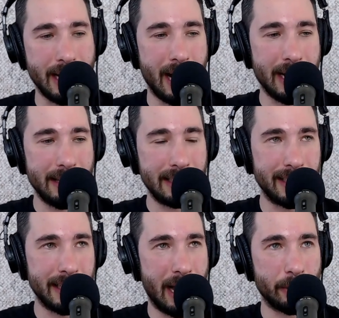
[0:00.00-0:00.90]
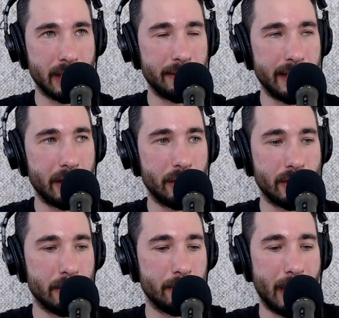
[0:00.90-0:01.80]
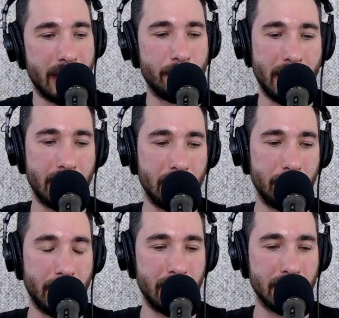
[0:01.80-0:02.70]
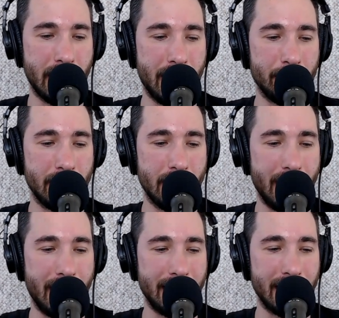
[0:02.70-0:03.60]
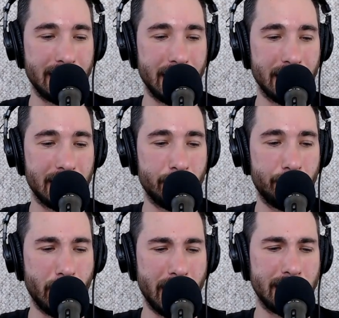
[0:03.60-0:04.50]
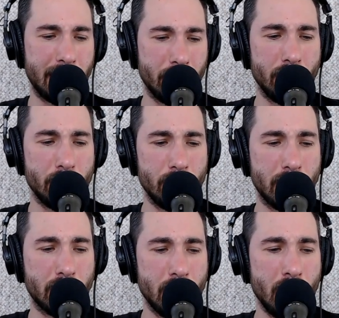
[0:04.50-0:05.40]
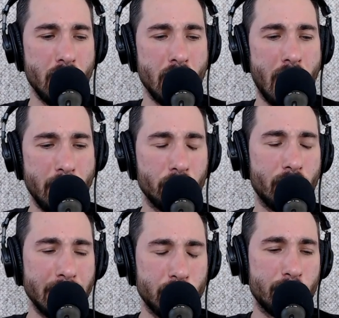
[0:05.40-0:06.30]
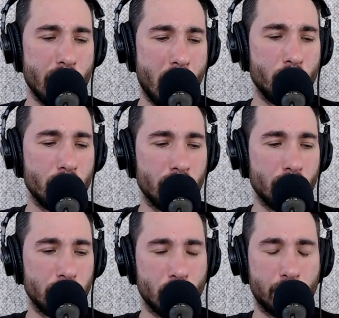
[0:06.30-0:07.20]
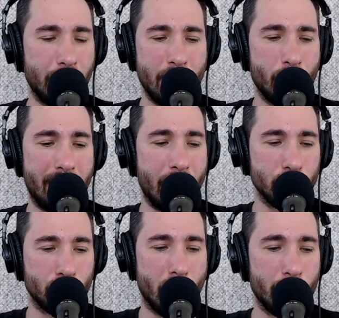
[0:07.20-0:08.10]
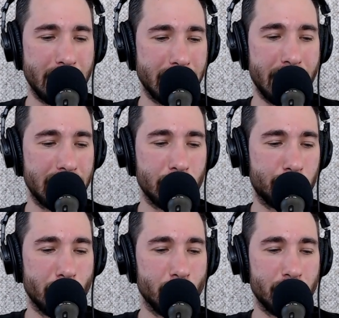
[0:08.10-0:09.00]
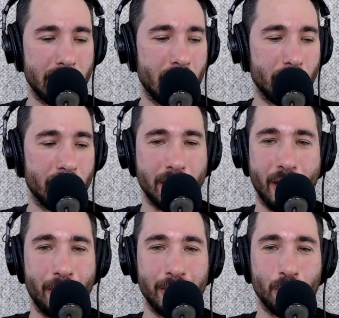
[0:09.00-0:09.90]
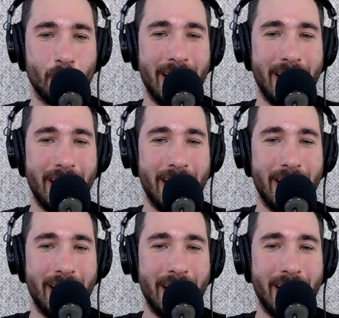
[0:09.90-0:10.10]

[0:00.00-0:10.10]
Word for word: I get I, this is I was living in London back back back at the time, and I, I get to this place in London which. I, all, I should have known just by where I was going that this is probably not going to go as